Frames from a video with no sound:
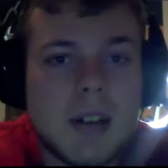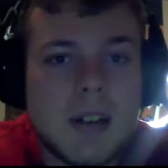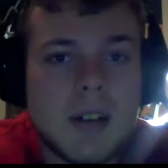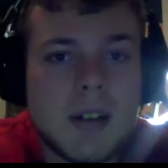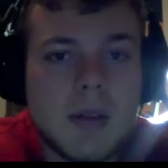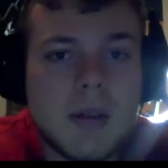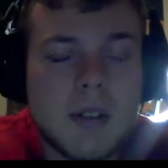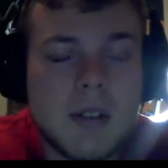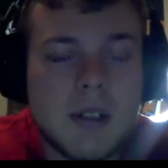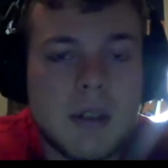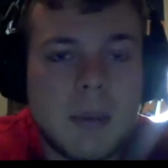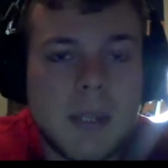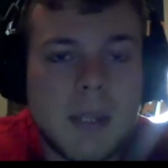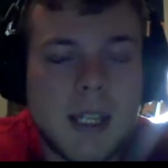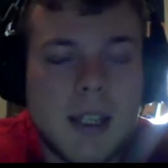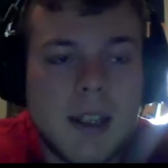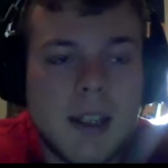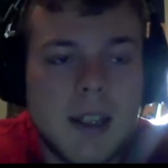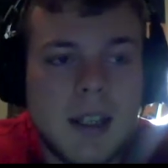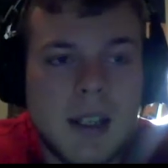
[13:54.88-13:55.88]
a little
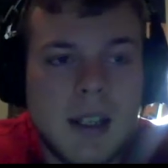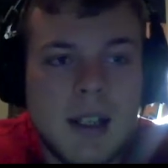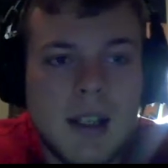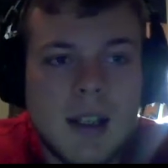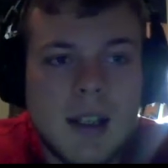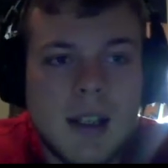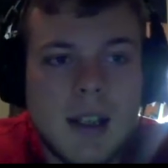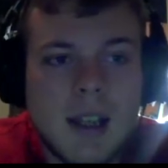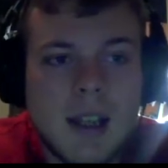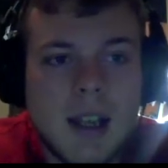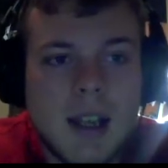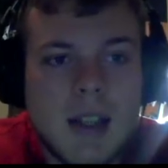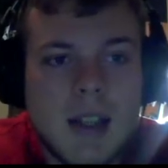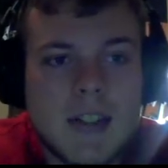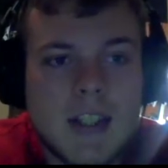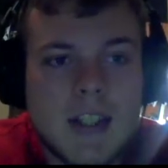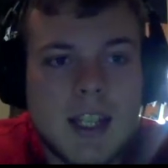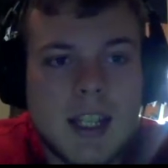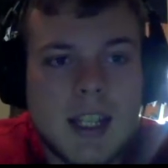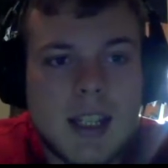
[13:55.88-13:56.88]
bit. I was
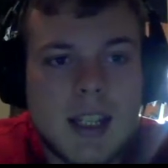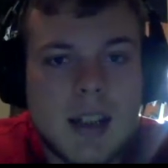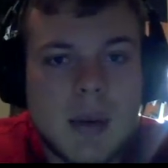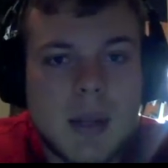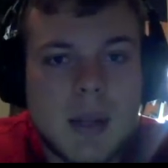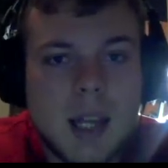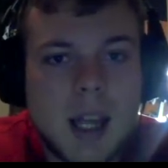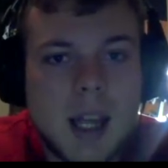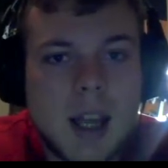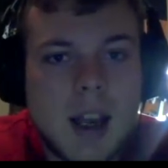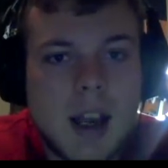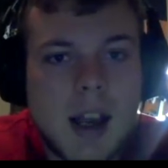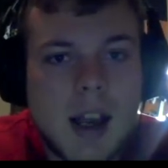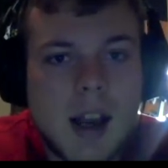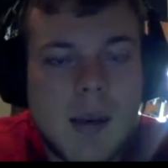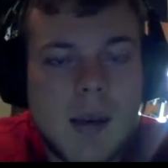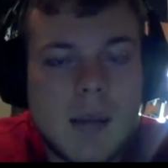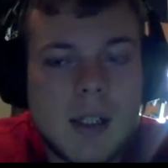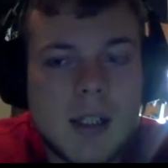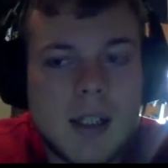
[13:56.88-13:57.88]
like, you know what?
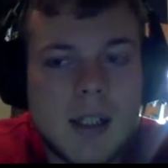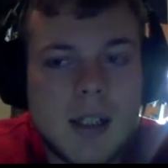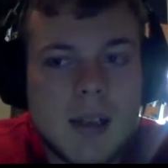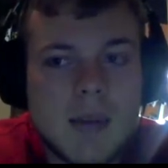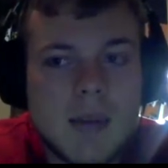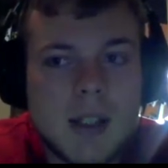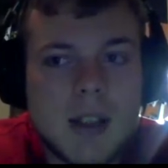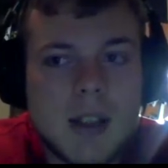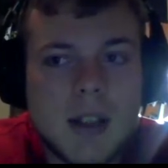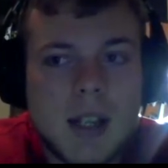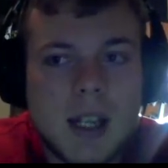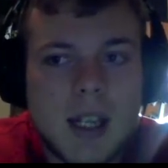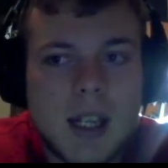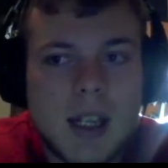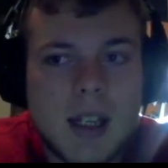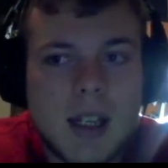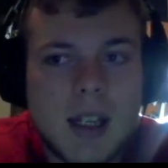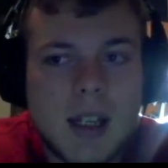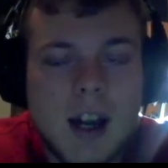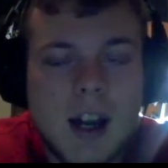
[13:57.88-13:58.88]
I'm gonna look
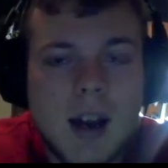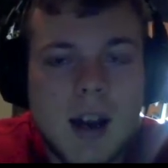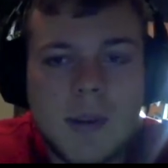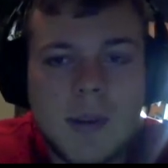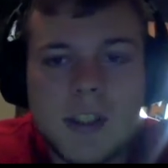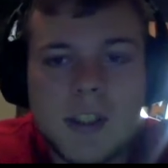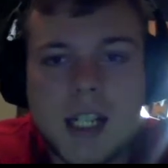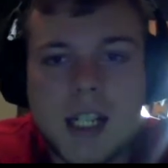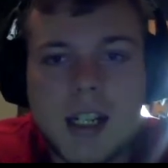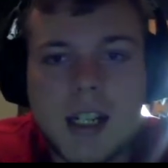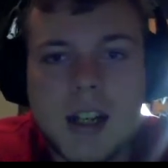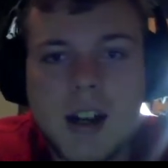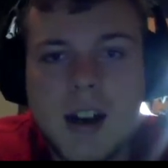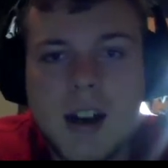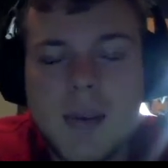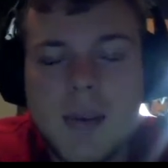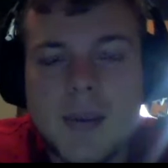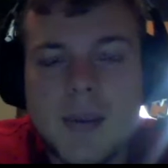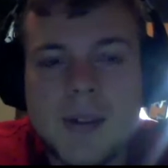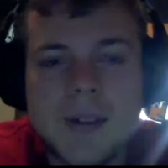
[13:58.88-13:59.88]
at comps, check
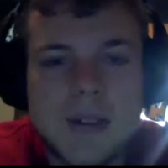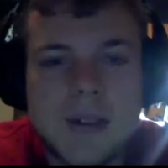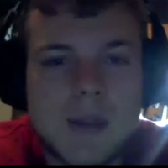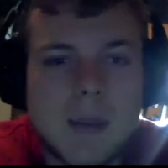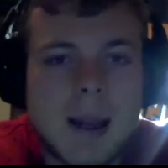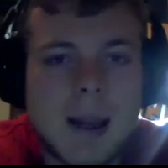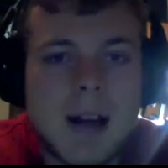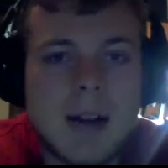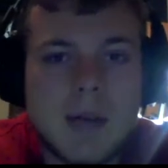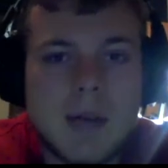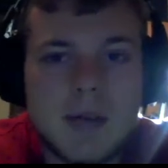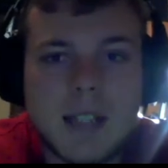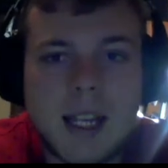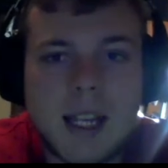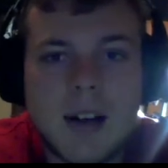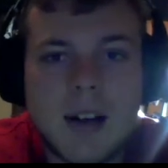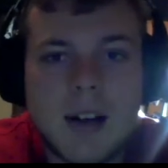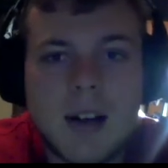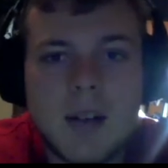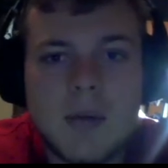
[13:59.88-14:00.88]
comps is about dead
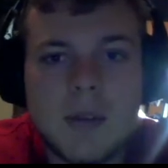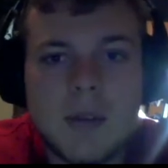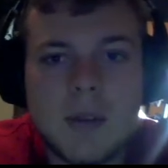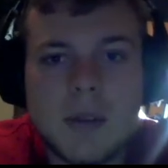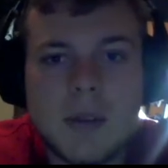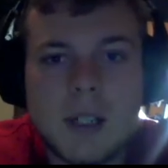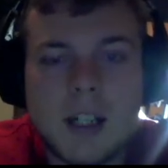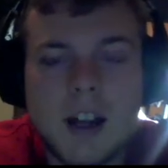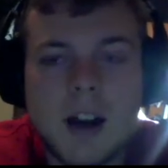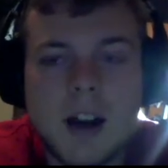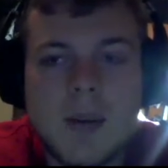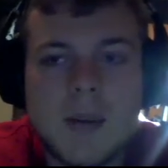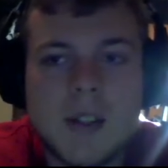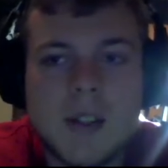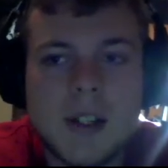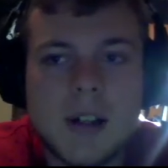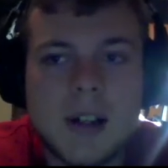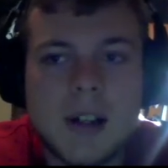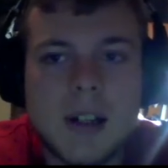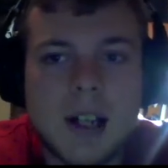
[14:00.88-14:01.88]
on for what comps
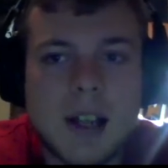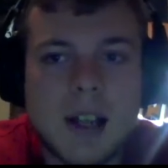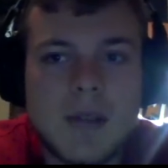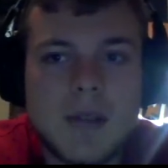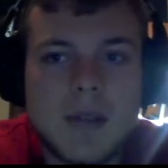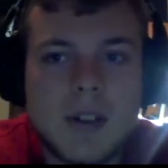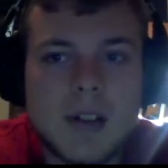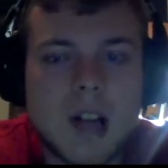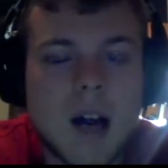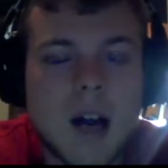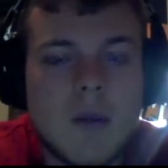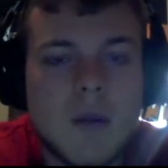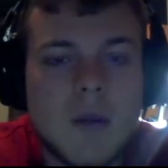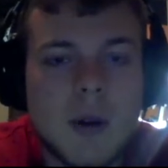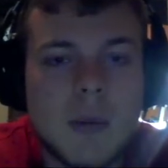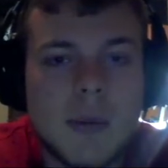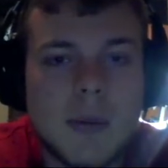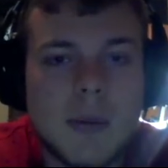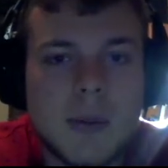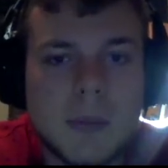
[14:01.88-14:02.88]
are, and I feel
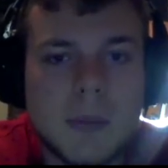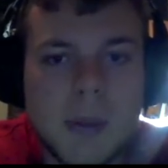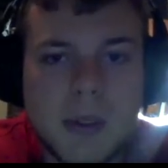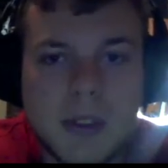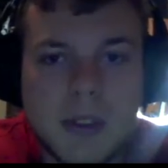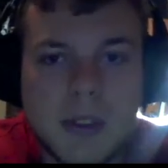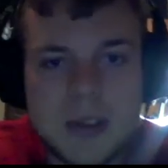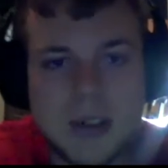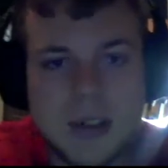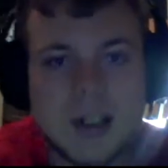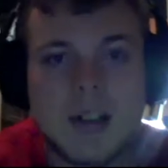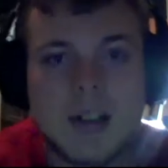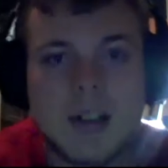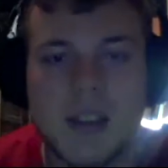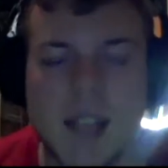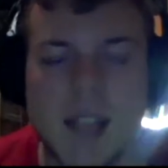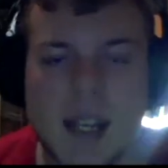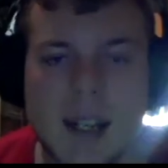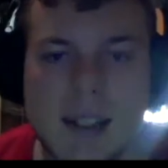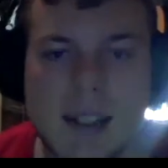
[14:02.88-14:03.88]
comfortable in pulling the trigger on
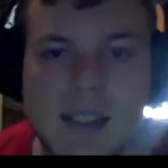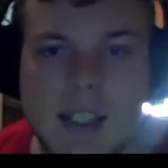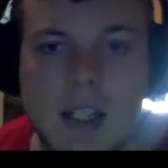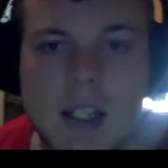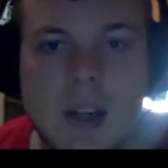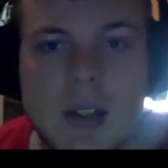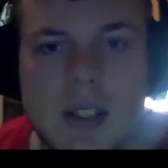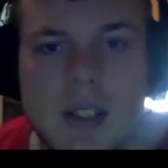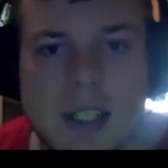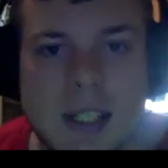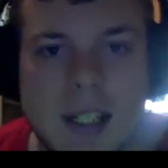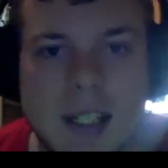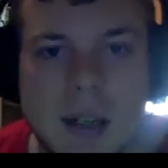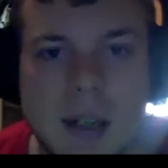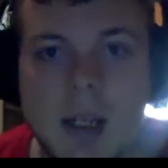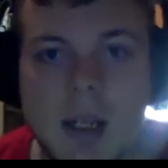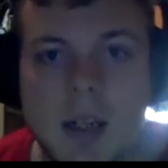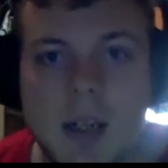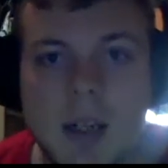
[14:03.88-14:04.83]
that because I know it's gonna go up,